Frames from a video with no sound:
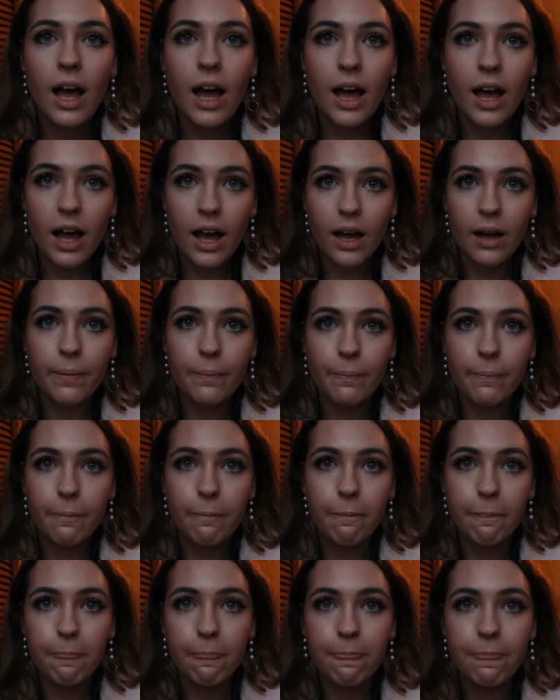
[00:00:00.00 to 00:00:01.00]

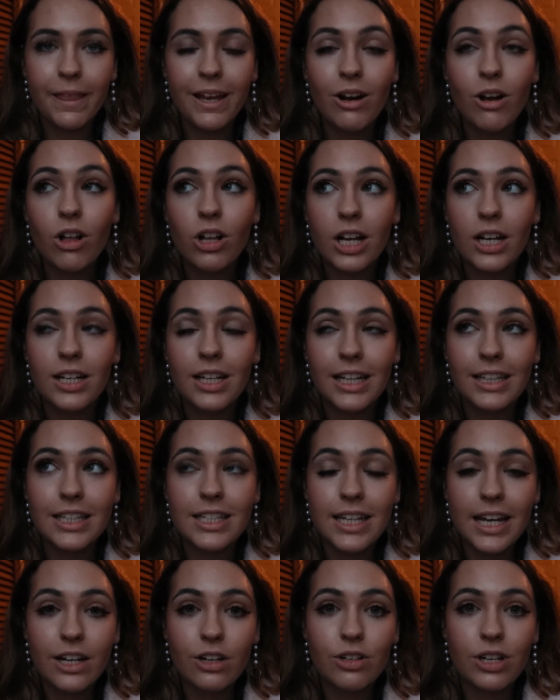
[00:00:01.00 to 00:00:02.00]
they're all kind of like
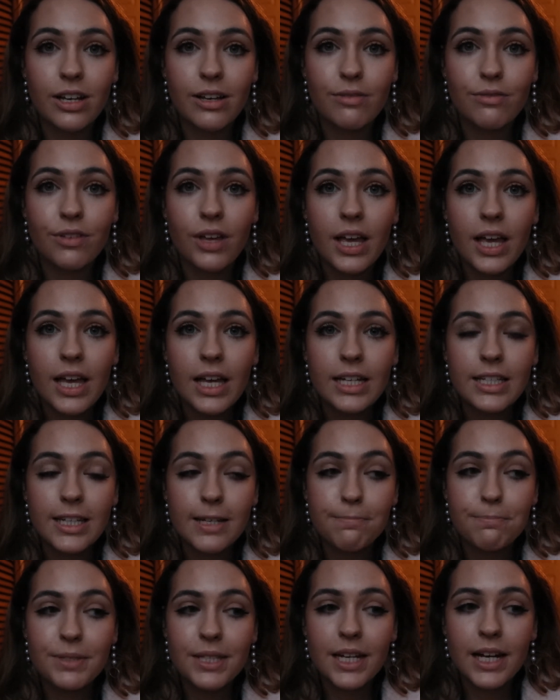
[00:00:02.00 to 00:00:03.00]
the decorative
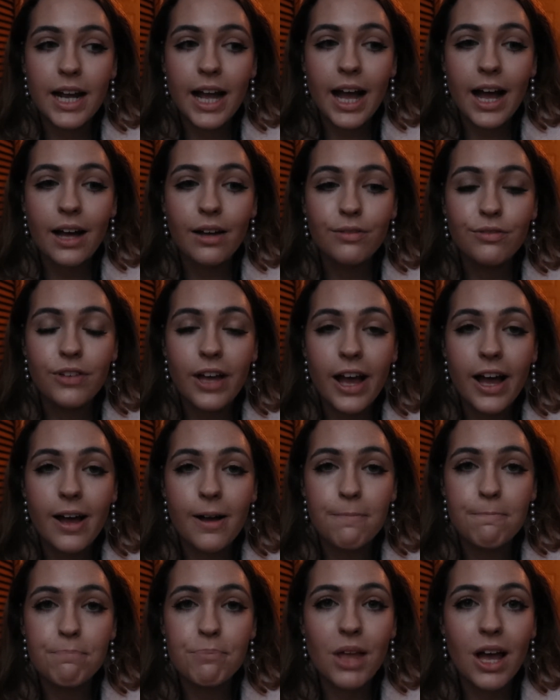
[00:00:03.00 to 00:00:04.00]
tips that I have.
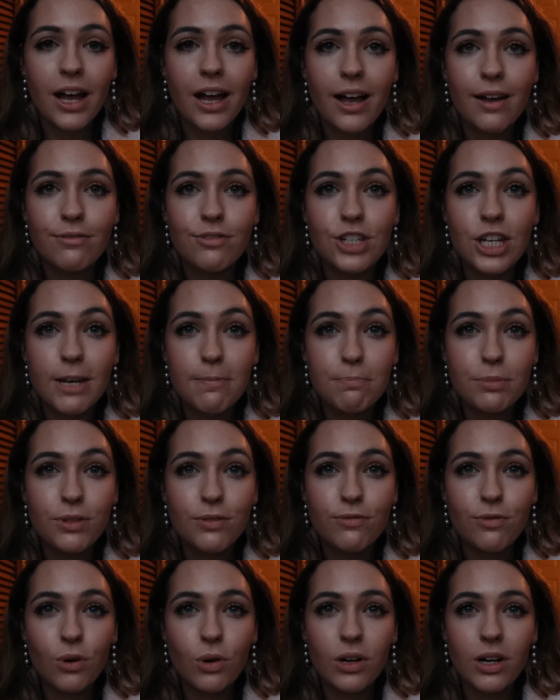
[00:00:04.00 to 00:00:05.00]
I have
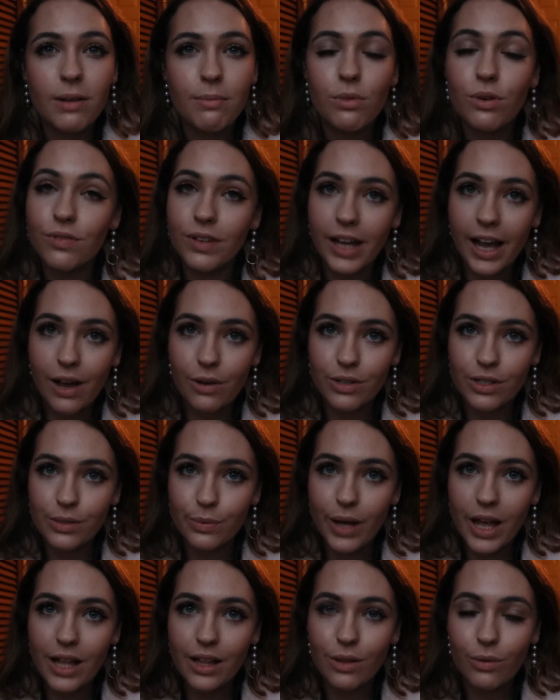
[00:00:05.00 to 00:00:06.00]
tips for moving out
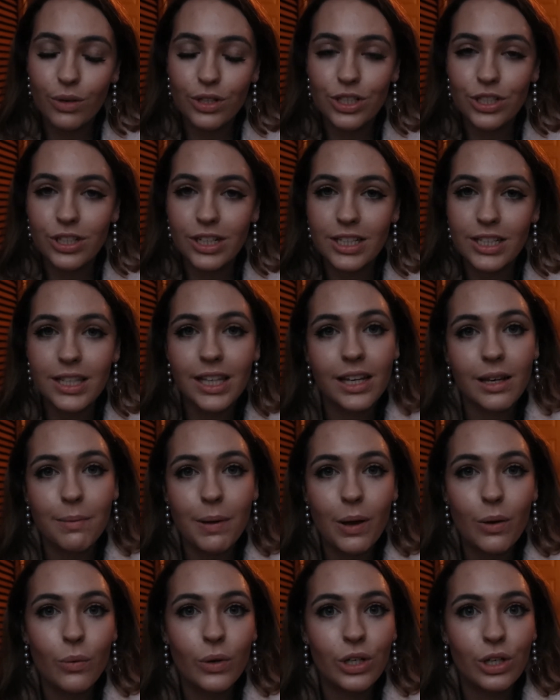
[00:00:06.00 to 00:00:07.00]
as well, what you need to think
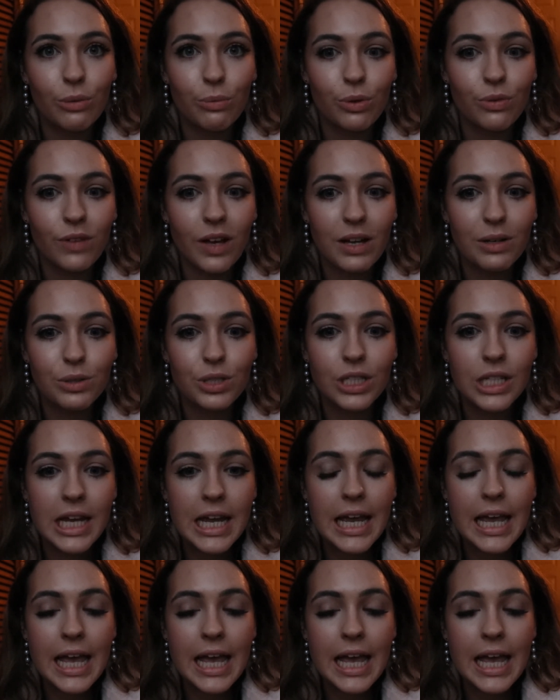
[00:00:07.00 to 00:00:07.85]
about when you move out.